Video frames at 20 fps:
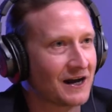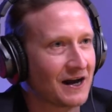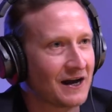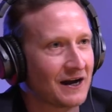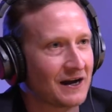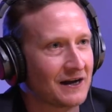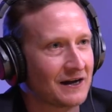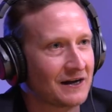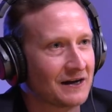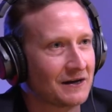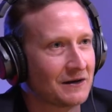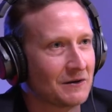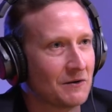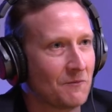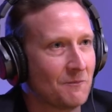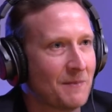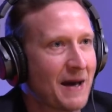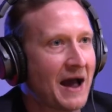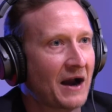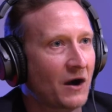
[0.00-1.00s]
uh,
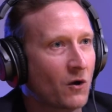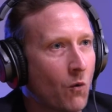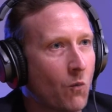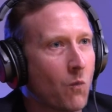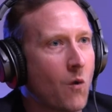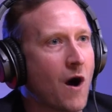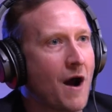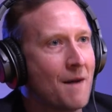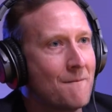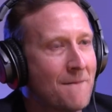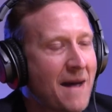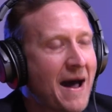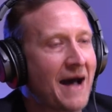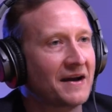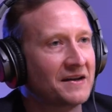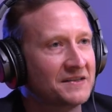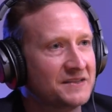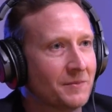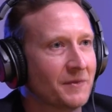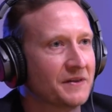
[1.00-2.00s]
back or wind
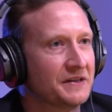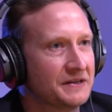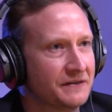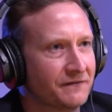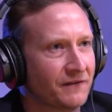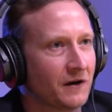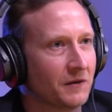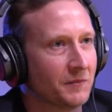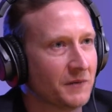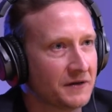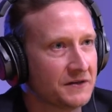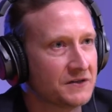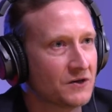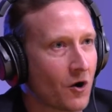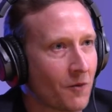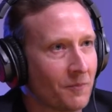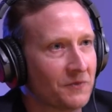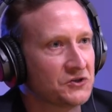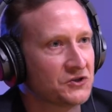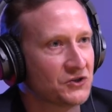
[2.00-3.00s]
back some of the development
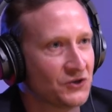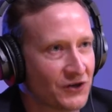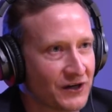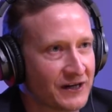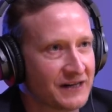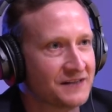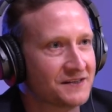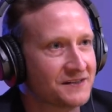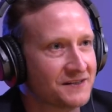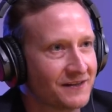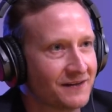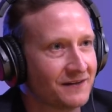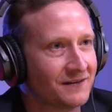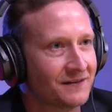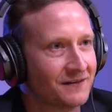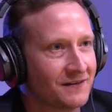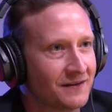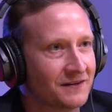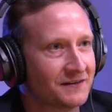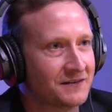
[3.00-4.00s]
opportunities
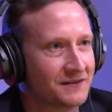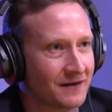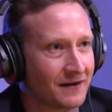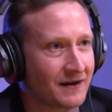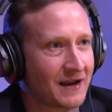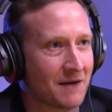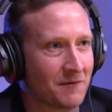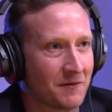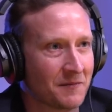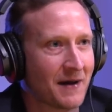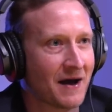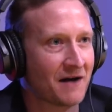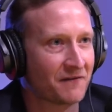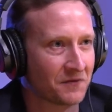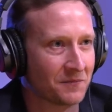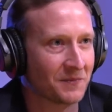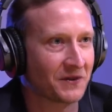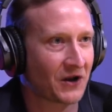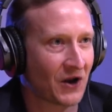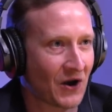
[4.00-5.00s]
that yeah, come about
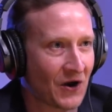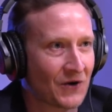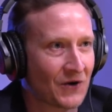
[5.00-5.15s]
from the code.